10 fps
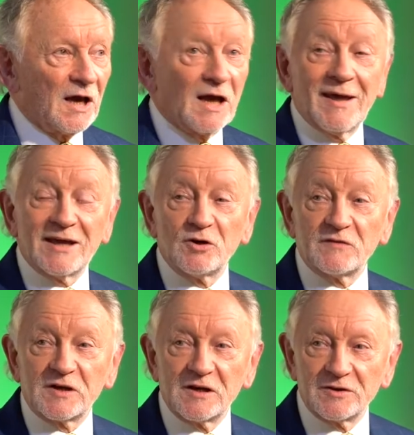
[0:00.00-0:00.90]
I heading
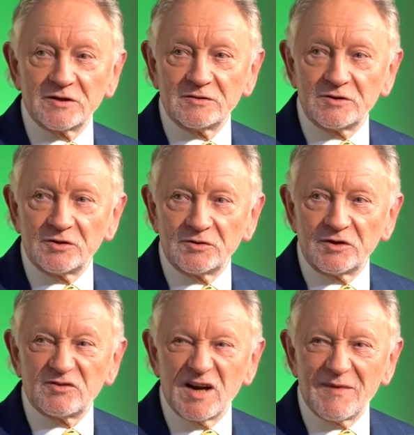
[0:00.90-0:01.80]
off to London to,
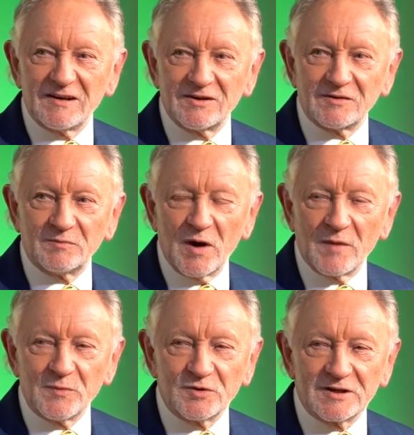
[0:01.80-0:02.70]
to try my luck in
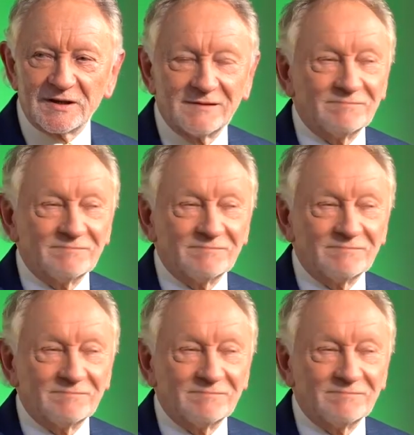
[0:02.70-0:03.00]
pop music,